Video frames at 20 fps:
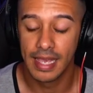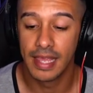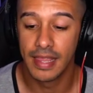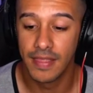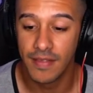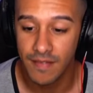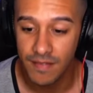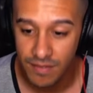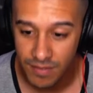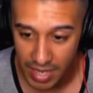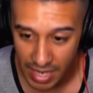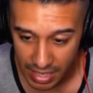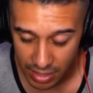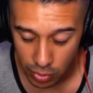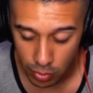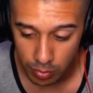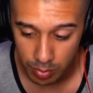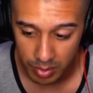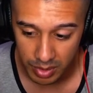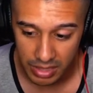the
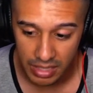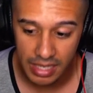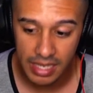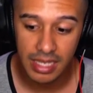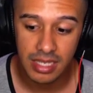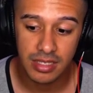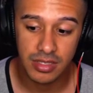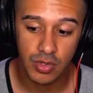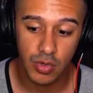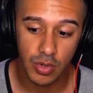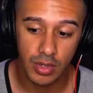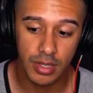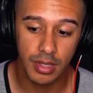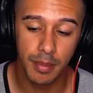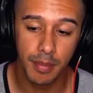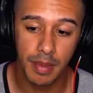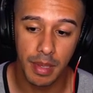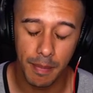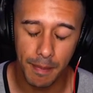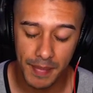final play is going to
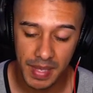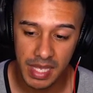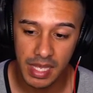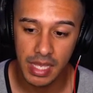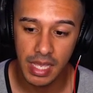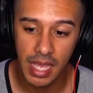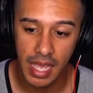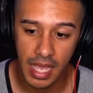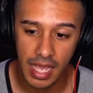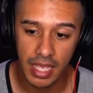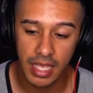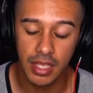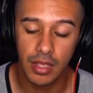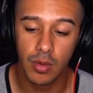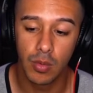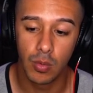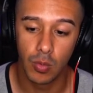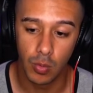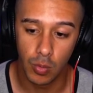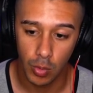be PA
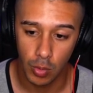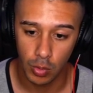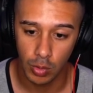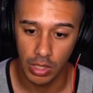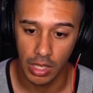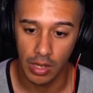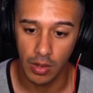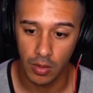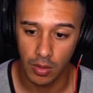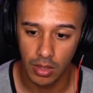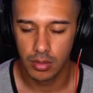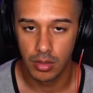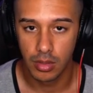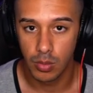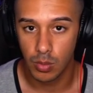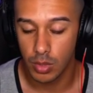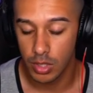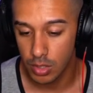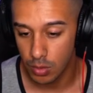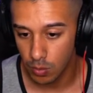rollout.
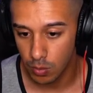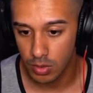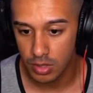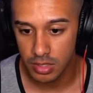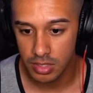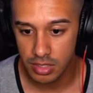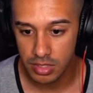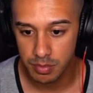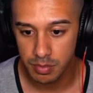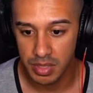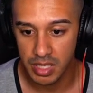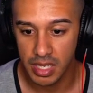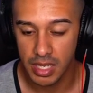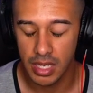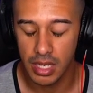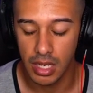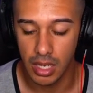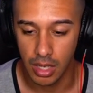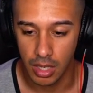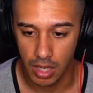We're going to run this
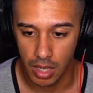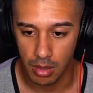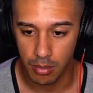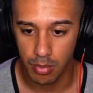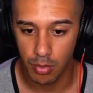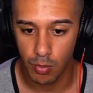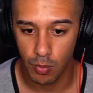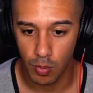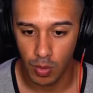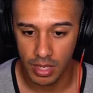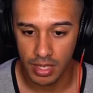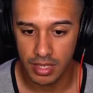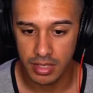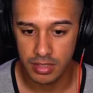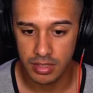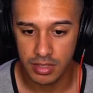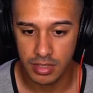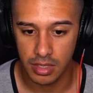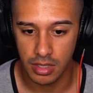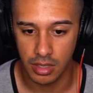play a couple
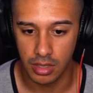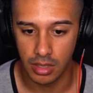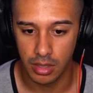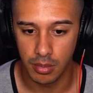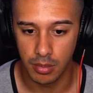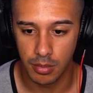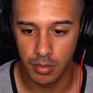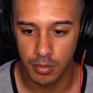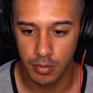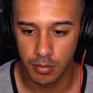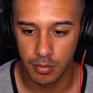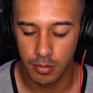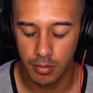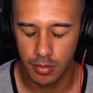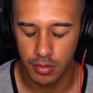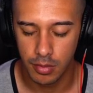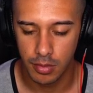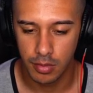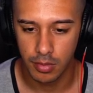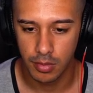ways.
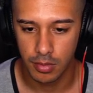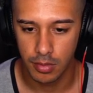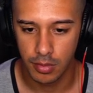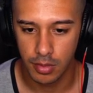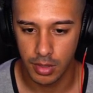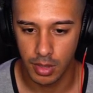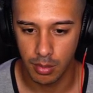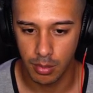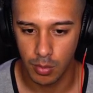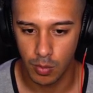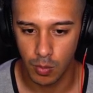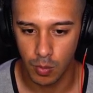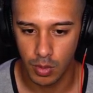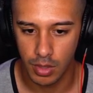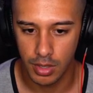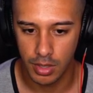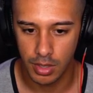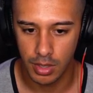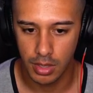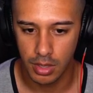Number
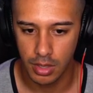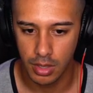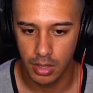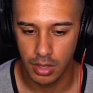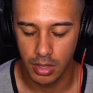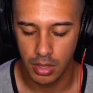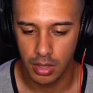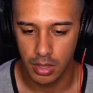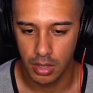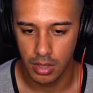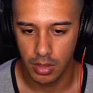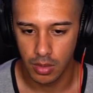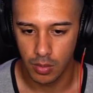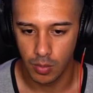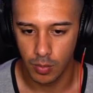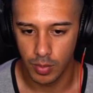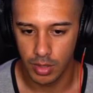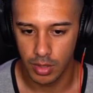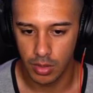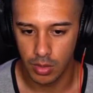one,
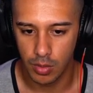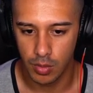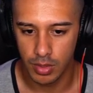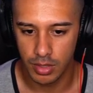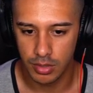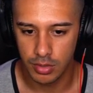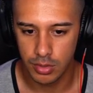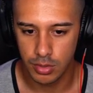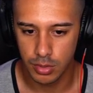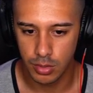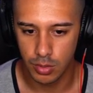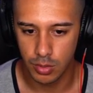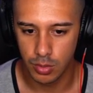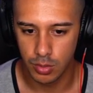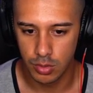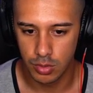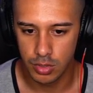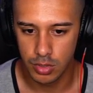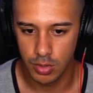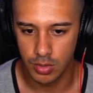we are going
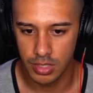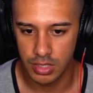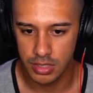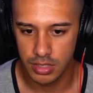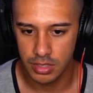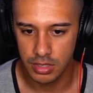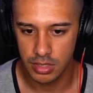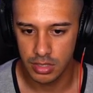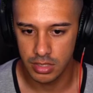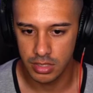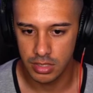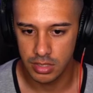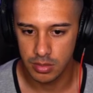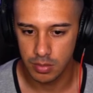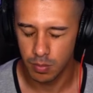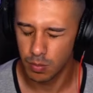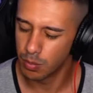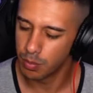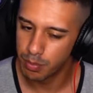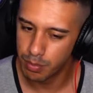to, so this
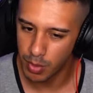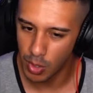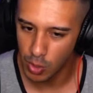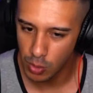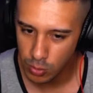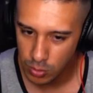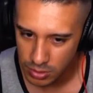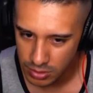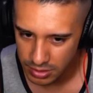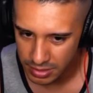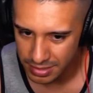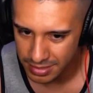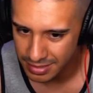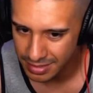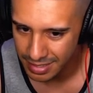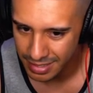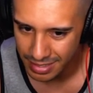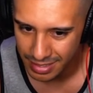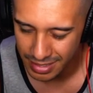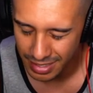post is
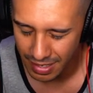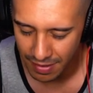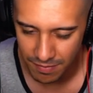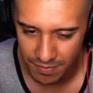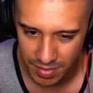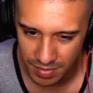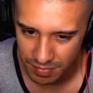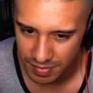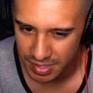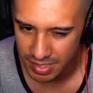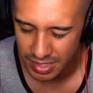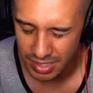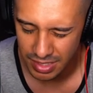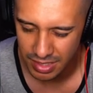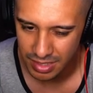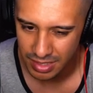kind of like 15,